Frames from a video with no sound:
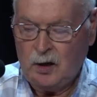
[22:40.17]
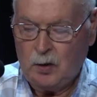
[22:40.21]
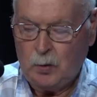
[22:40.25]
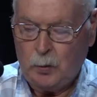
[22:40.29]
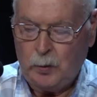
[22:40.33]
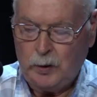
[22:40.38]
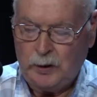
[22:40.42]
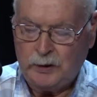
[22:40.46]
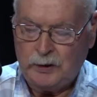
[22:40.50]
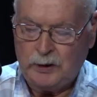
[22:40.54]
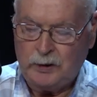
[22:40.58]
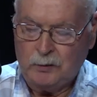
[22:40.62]

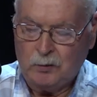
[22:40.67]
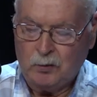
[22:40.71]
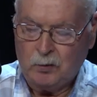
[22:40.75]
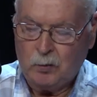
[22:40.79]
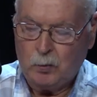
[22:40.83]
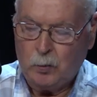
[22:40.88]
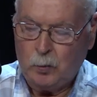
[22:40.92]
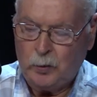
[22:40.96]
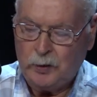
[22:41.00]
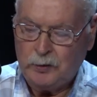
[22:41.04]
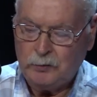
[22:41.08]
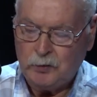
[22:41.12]
We
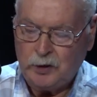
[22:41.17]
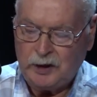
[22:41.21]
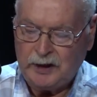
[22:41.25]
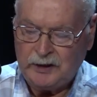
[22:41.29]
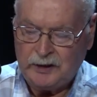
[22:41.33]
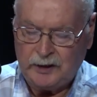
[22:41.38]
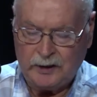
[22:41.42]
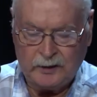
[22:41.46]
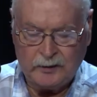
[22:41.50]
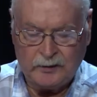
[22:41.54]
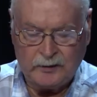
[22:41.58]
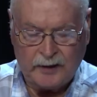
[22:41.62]

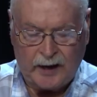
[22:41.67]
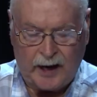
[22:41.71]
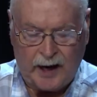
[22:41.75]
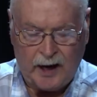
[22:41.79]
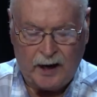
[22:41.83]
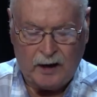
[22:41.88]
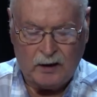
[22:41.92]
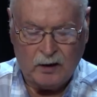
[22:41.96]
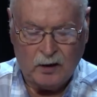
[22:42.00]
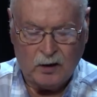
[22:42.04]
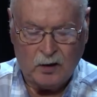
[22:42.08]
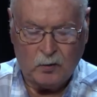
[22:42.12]
redid
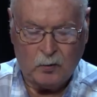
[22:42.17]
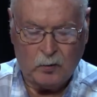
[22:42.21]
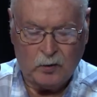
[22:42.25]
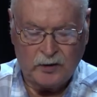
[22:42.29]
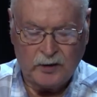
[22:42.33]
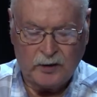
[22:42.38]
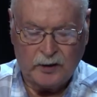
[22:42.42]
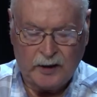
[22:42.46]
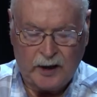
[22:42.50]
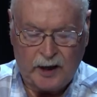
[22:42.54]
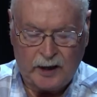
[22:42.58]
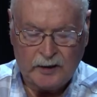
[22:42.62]
that with
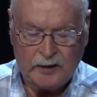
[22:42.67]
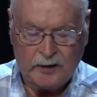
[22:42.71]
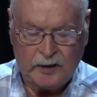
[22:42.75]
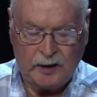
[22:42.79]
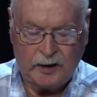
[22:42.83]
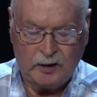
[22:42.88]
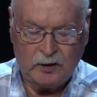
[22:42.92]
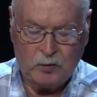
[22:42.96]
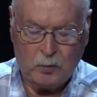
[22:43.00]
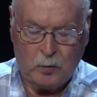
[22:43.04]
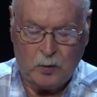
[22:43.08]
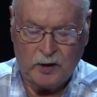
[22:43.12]
a
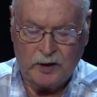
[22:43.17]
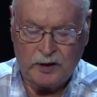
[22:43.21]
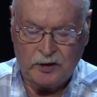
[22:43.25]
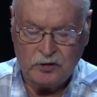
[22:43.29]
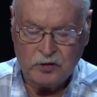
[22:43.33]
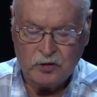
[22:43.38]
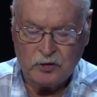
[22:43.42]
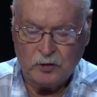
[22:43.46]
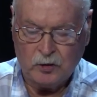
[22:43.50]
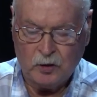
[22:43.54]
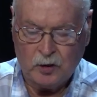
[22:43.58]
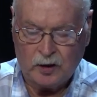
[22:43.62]

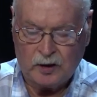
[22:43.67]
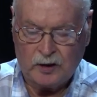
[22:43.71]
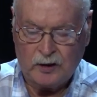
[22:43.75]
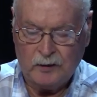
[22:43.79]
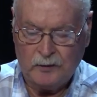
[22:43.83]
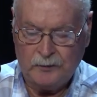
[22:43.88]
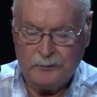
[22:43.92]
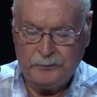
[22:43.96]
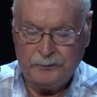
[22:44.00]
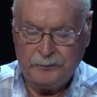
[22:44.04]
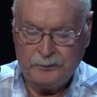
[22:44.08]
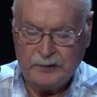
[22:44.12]
1920s look,
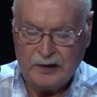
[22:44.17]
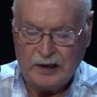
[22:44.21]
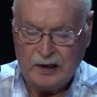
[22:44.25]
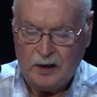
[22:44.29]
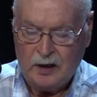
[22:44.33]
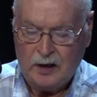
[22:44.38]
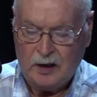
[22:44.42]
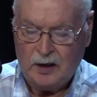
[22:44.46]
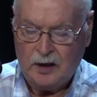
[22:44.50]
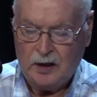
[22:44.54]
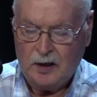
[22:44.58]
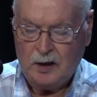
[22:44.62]

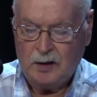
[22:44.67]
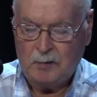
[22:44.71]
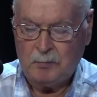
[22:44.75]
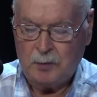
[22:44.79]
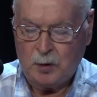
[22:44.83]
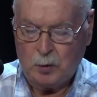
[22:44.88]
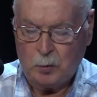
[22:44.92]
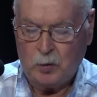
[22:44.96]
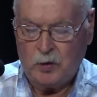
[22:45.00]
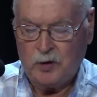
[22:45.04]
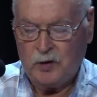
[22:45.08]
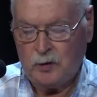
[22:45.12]

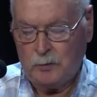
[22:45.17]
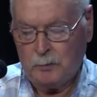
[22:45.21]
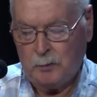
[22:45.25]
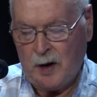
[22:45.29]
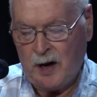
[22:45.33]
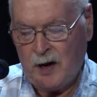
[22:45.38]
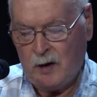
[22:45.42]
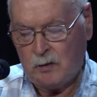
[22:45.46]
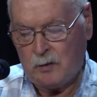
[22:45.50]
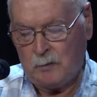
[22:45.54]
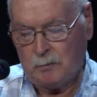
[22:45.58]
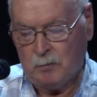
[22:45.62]
but with a
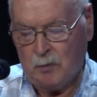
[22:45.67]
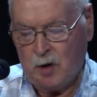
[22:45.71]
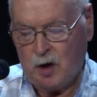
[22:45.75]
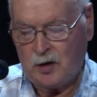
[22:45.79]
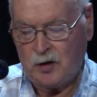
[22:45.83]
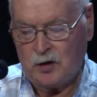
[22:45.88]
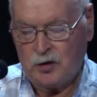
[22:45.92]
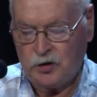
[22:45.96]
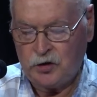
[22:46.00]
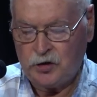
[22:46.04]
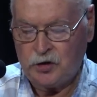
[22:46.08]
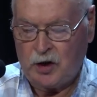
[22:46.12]

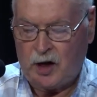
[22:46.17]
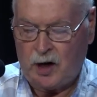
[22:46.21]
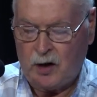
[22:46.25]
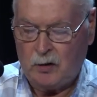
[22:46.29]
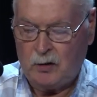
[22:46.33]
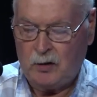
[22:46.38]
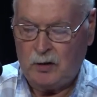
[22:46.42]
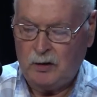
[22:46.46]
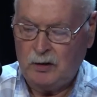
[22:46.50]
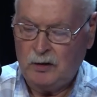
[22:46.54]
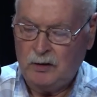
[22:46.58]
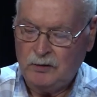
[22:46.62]
modern
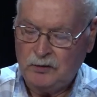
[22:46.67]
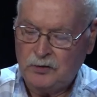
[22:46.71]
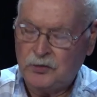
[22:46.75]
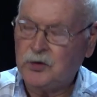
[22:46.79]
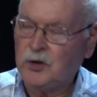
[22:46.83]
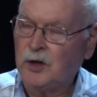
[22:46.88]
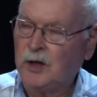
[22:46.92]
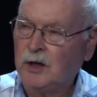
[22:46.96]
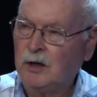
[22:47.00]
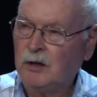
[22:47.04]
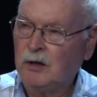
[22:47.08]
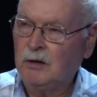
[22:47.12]
shower,
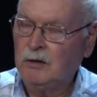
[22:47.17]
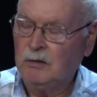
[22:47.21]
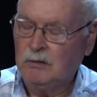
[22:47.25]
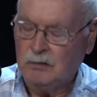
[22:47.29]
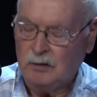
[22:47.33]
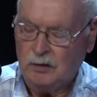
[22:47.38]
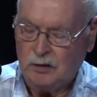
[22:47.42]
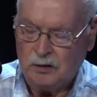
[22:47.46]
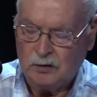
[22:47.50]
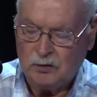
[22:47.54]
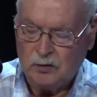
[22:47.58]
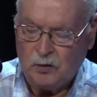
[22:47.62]
sink,
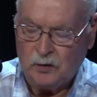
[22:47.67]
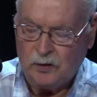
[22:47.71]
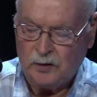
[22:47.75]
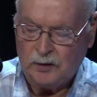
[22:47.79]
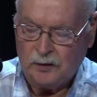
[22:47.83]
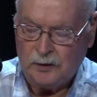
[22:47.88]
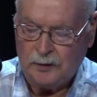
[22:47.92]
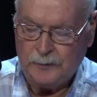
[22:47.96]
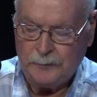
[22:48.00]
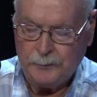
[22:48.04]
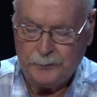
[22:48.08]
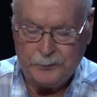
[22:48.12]
and
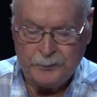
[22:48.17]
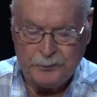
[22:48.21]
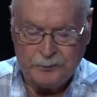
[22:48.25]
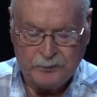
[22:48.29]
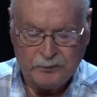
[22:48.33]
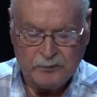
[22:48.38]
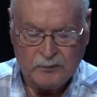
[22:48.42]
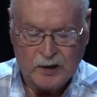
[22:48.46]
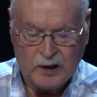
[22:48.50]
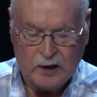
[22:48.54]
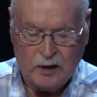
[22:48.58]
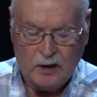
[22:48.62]
toilet.
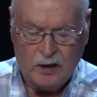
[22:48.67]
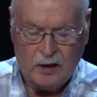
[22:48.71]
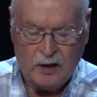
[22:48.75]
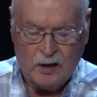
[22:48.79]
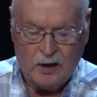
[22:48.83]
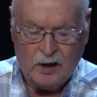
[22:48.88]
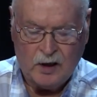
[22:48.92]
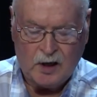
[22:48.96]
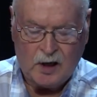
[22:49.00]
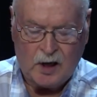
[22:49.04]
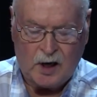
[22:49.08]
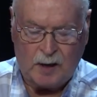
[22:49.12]

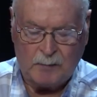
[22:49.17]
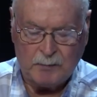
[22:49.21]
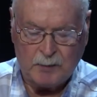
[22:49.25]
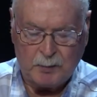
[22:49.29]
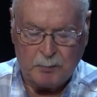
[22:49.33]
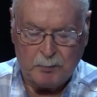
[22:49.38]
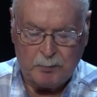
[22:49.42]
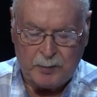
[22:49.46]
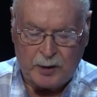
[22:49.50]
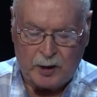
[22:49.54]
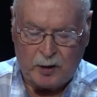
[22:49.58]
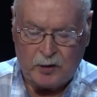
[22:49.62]
I'm
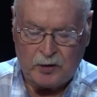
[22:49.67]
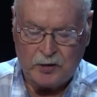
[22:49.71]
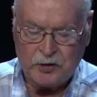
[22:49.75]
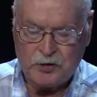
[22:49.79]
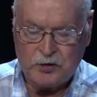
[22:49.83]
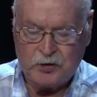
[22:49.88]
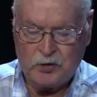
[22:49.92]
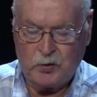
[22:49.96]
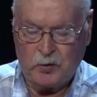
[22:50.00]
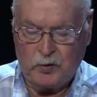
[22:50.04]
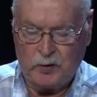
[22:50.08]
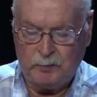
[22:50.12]

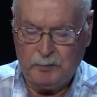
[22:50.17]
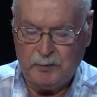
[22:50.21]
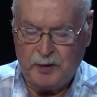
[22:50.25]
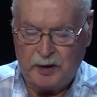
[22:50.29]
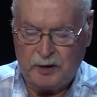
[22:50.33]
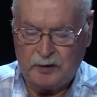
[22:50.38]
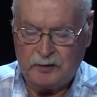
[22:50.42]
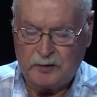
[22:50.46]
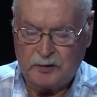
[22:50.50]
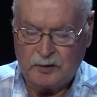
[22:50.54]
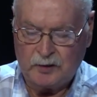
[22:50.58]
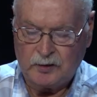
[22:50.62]
embarrassed to
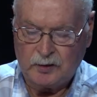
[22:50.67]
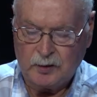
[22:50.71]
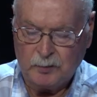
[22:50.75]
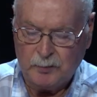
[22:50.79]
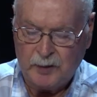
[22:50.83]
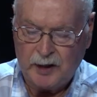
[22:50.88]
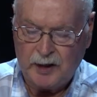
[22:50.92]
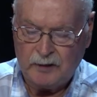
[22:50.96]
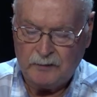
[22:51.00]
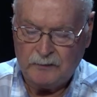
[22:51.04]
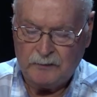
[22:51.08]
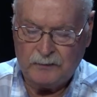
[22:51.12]
admit that the
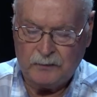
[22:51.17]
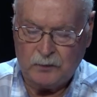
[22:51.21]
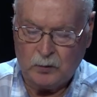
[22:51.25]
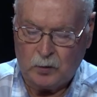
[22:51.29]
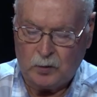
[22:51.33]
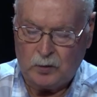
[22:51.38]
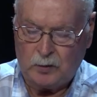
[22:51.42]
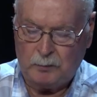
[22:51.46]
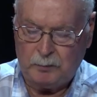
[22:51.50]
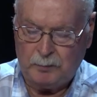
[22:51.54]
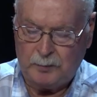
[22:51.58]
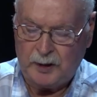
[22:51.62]
main
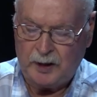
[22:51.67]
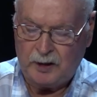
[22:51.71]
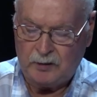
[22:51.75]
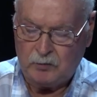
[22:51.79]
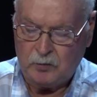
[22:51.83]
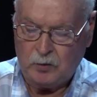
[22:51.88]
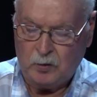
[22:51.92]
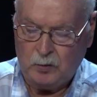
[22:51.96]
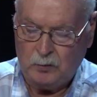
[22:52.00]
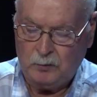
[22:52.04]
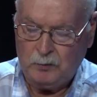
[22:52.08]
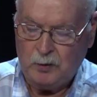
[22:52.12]
floor
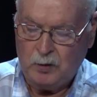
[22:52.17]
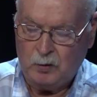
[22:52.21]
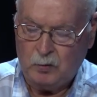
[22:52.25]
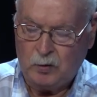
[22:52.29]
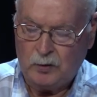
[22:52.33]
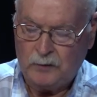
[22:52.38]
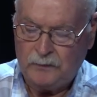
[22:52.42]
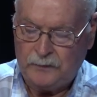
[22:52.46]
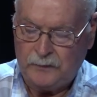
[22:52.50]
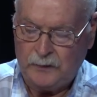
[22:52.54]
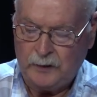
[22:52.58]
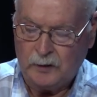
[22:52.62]
bedroom
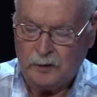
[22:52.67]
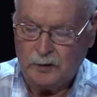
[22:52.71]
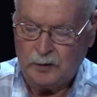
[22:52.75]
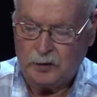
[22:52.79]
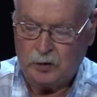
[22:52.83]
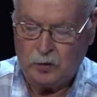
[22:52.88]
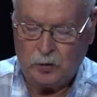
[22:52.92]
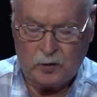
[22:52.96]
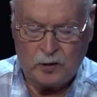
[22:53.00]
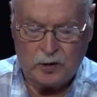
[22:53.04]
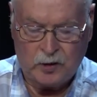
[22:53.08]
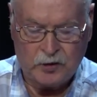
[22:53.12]
where Phil and
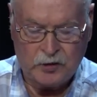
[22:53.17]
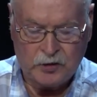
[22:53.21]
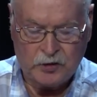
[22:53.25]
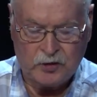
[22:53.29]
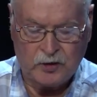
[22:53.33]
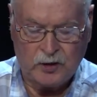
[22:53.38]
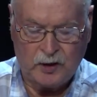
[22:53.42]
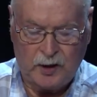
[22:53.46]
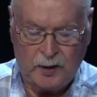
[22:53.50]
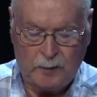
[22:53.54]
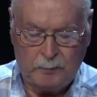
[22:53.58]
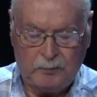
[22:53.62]
Dora
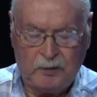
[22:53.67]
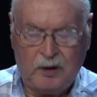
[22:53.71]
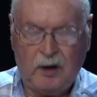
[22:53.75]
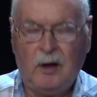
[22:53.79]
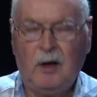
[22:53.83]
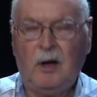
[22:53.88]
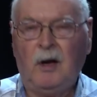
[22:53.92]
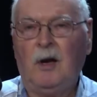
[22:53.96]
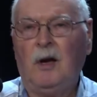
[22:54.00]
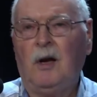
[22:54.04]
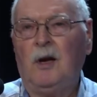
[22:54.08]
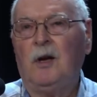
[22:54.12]
slept
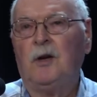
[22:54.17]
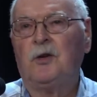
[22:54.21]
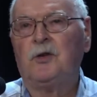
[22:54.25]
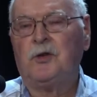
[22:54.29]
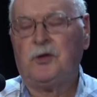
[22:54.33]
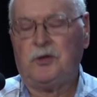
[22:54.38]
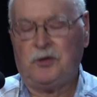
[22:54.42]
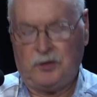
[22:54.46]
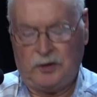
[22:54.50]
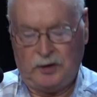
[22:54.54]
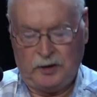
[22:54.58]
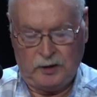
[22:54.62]

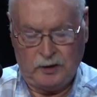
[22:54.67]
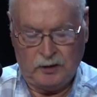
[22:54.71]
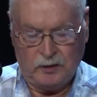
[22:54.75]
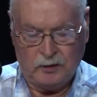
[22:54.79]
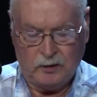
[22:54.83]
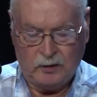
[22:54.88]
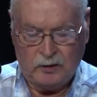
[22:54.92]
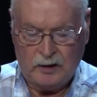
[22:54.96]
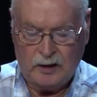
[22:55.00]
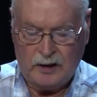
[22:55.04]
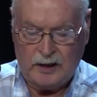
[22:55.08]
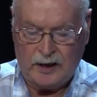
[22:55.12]

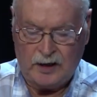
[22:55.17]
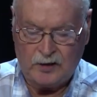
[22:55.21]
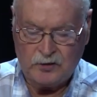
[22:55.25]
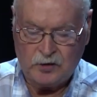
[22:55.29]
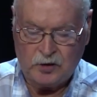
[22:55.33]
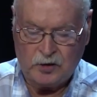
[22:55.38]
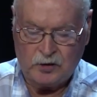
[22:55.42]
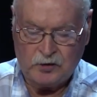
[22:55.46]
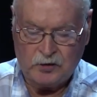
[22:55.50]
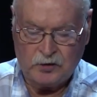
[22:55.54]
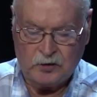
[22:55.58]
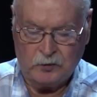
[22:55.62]
still has
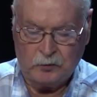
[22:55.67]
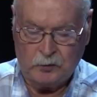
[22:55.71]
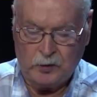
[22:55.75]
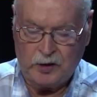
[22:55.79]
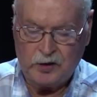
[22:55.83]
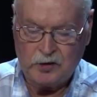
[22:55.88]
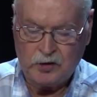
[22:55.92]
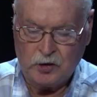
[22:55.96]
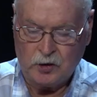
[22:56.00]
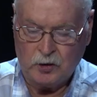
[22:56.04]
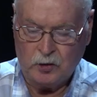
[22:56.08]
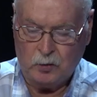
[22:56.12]
its
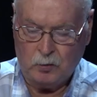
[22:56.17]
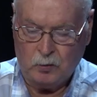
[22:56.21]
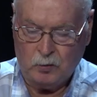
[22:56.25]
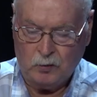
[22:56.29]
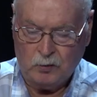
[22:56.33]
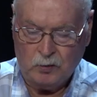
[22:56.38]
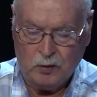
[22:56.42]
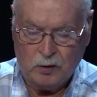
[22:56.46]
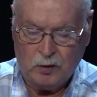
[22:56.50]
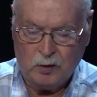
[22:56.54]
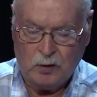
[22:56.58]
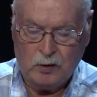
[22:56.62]
original
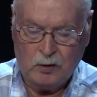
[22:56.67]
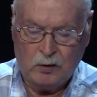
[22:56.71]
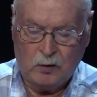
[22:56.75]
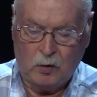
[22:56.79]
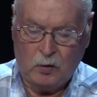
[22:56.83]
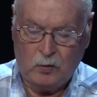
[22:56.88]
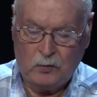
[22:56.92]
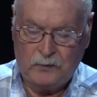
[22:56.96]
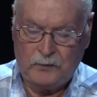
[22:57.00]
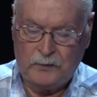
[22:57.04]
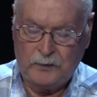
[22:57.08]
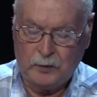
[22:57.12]

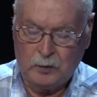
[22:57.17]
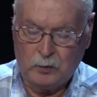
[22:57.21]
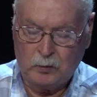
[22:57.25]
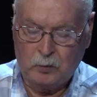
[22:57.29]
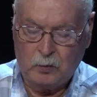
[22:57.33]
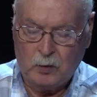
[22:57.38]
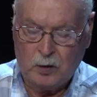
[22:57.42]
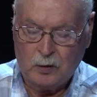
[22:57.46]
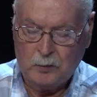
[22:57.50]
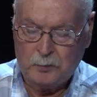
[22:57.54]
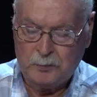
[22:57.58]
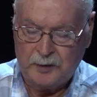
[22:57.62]
Oatfield
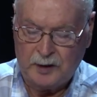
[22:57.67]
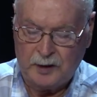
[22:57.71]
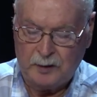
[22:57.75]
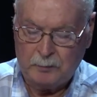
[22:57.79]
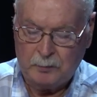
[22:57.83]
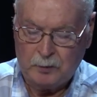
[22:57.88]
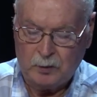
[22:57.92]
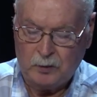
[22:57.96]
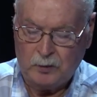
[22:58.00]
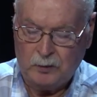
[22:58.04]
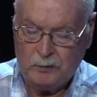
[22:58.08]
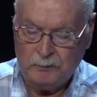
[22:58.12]

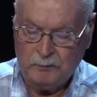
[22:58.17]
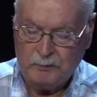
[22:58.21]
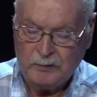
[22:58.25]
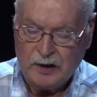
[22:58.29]
wallpaper.